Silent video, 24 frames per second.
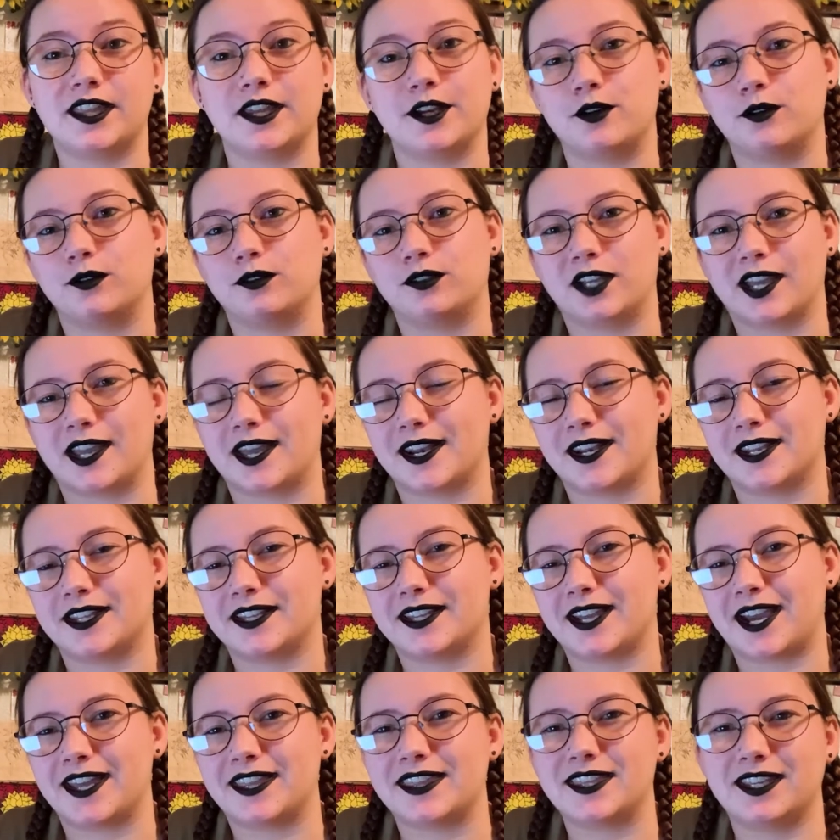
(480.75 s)
they don't look at
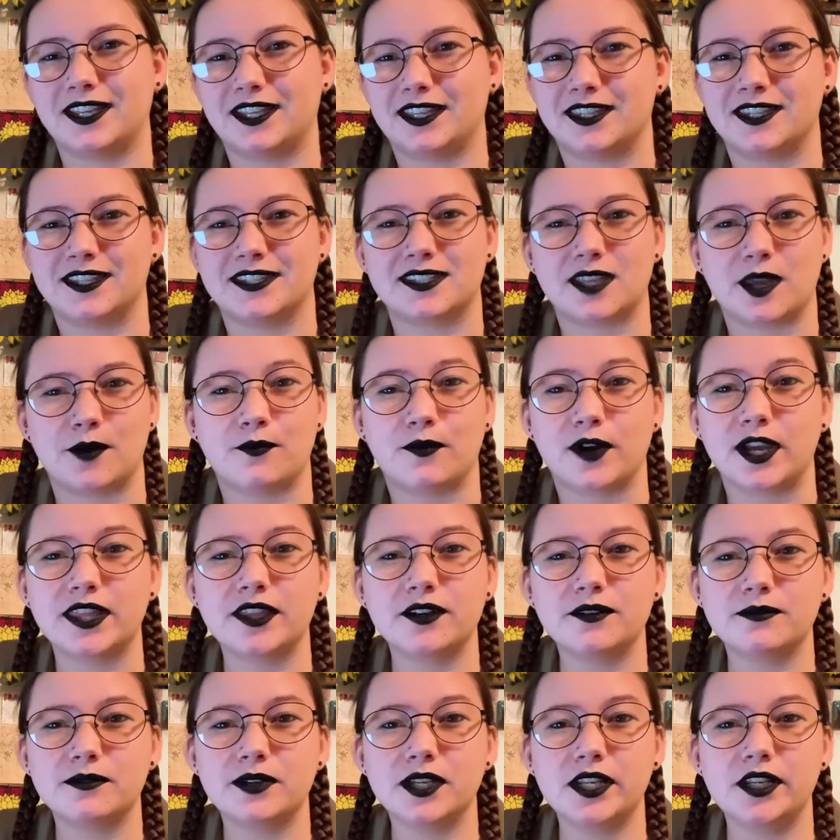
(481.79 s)
it, I think, in the same way
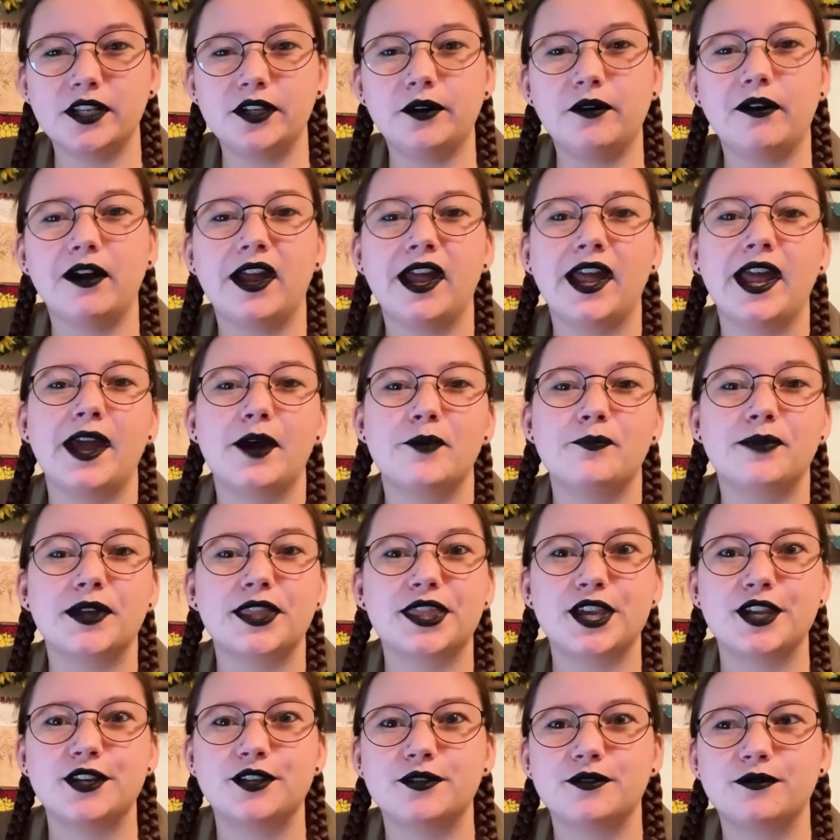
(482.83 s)
that we do, but
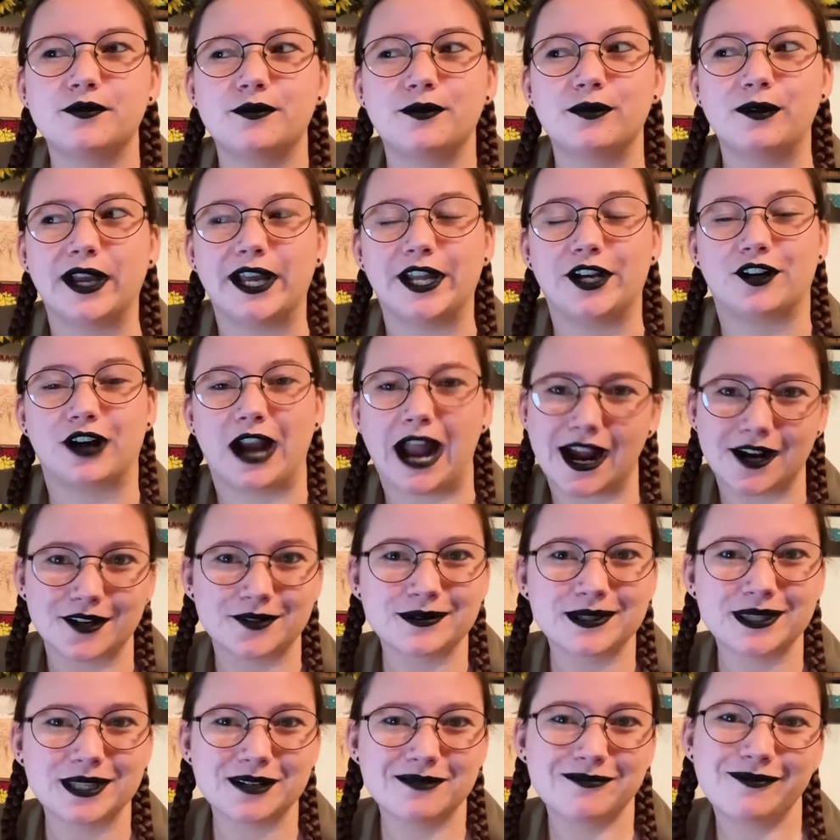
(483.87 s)
they do interact
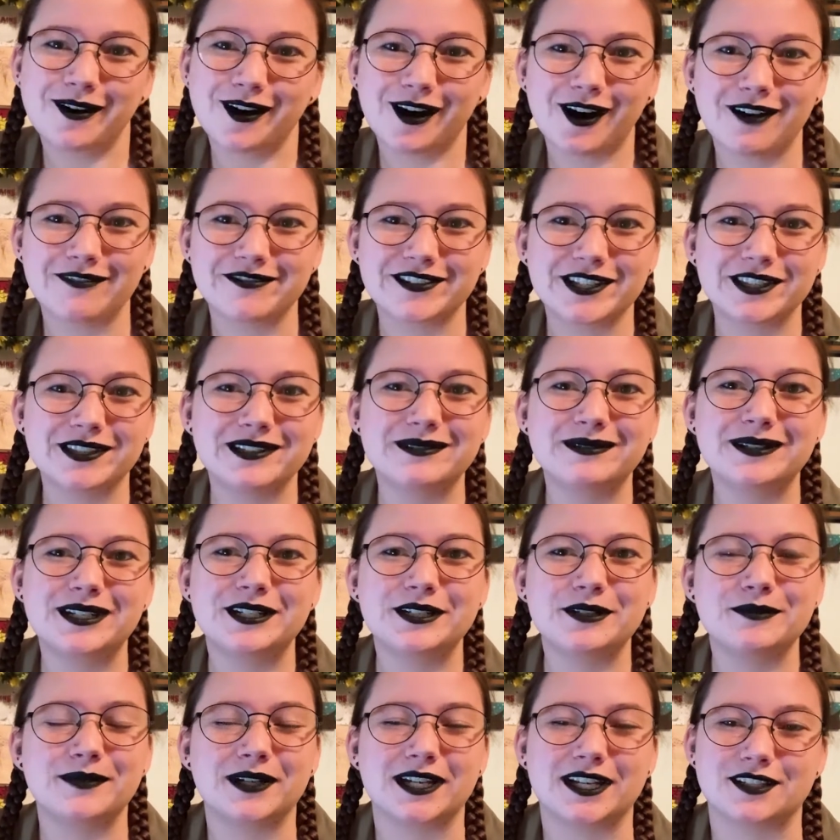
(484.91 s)
with it more often than we
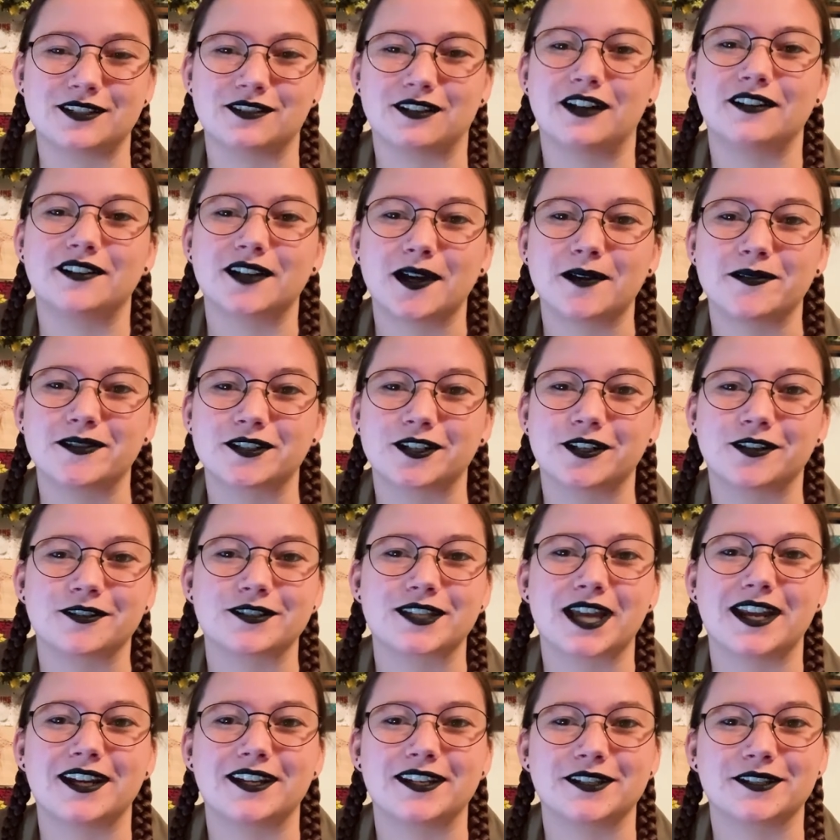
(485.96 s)
do because a lot of times
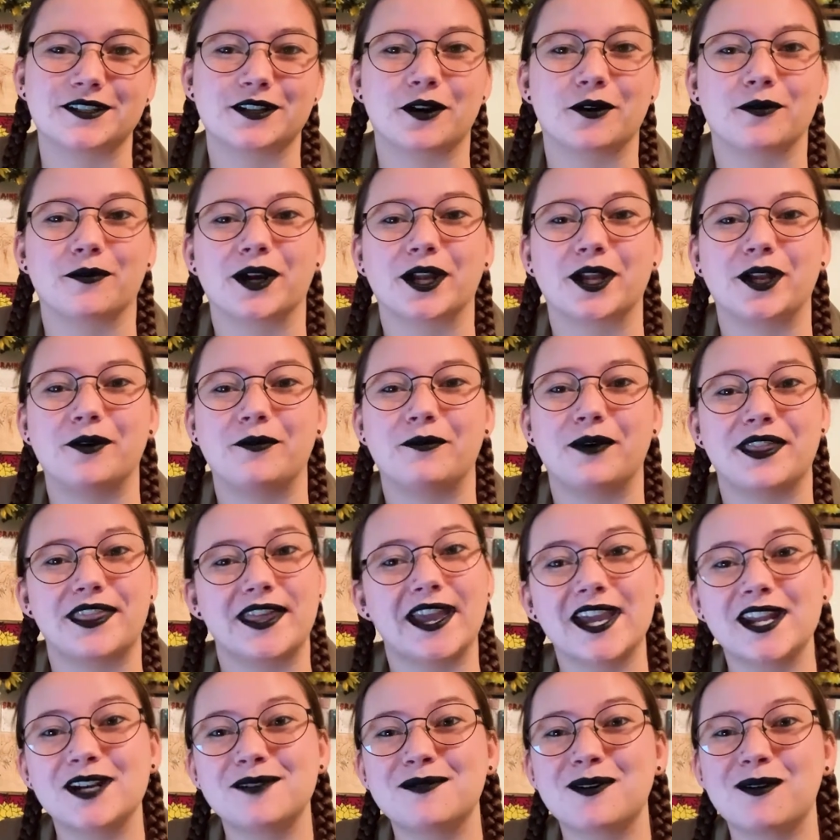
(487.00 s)
neuroscientists are working with
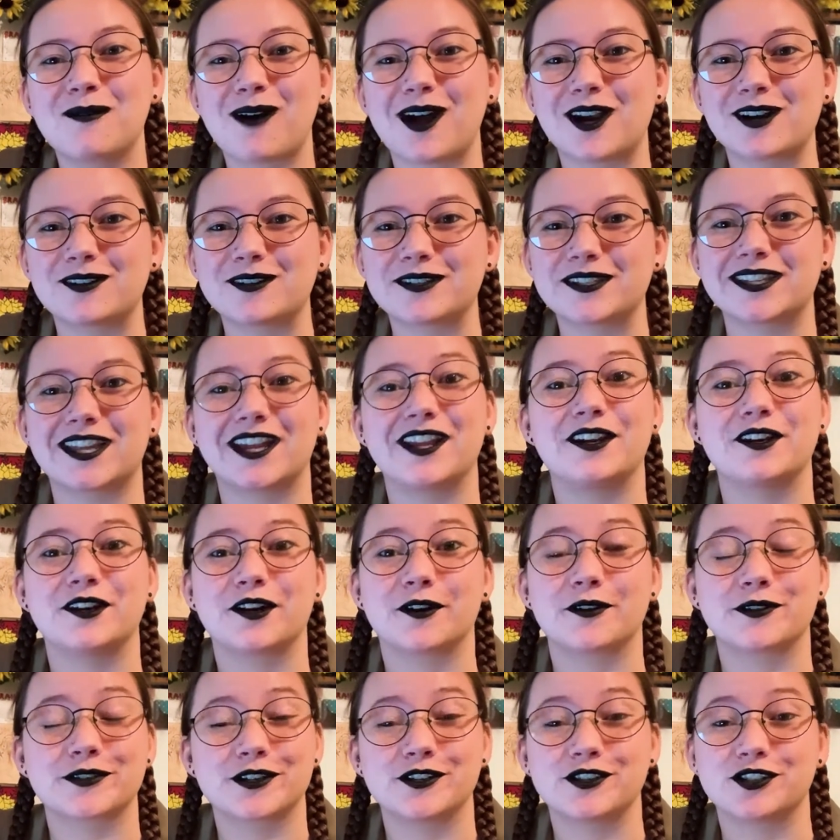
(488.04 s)
animal models and
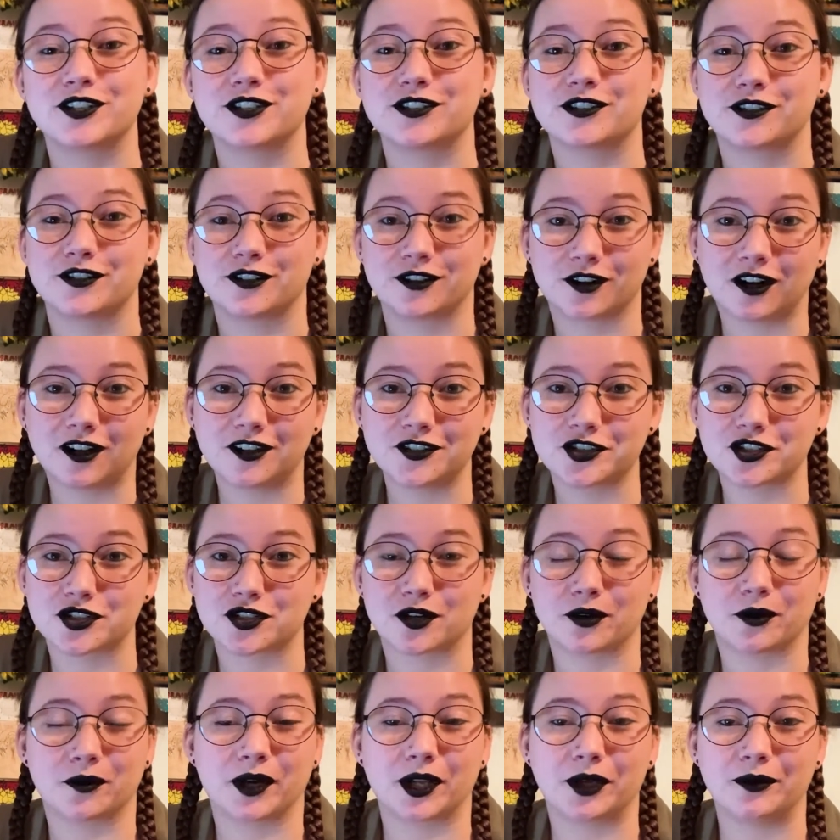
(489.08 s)
neurosurgeons and neurologists
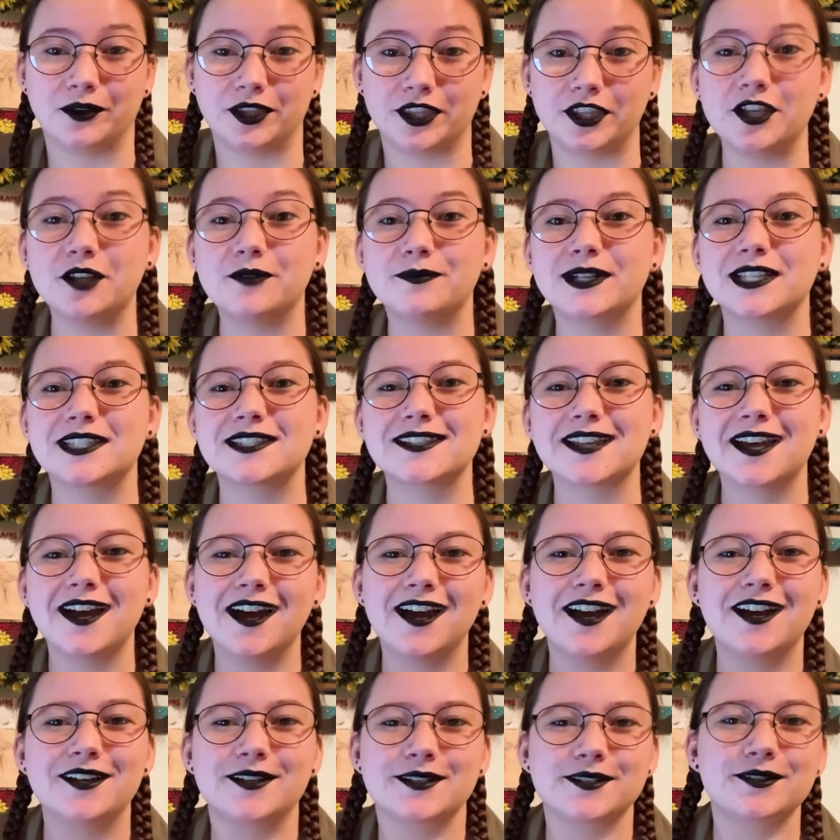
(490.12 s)
are working with humans.
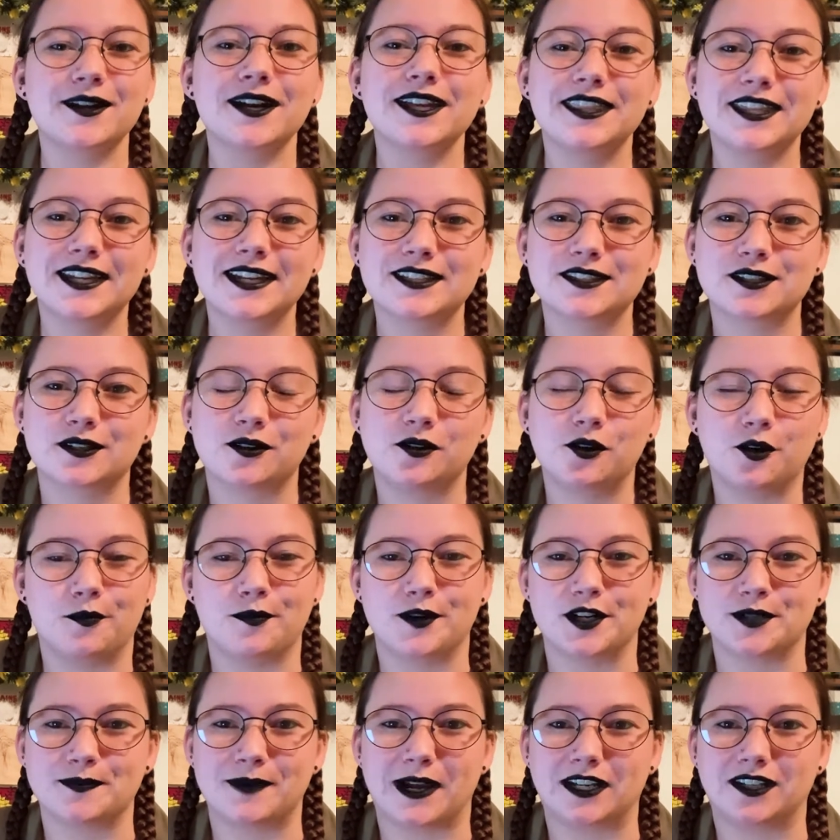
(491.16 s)
So I think it's a cool
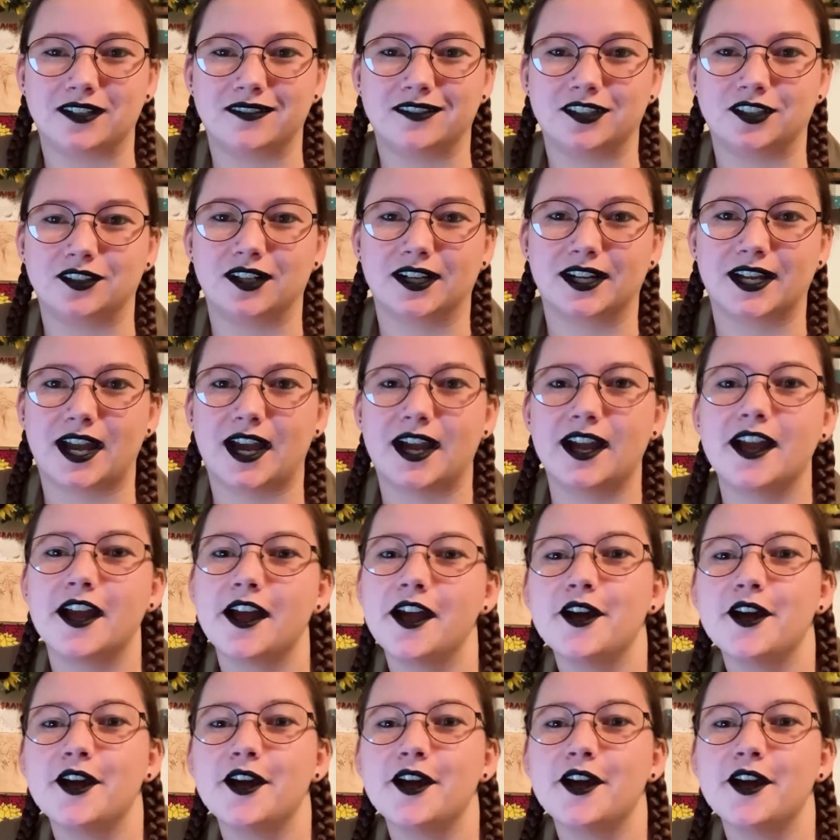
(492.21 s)
perspective to look at.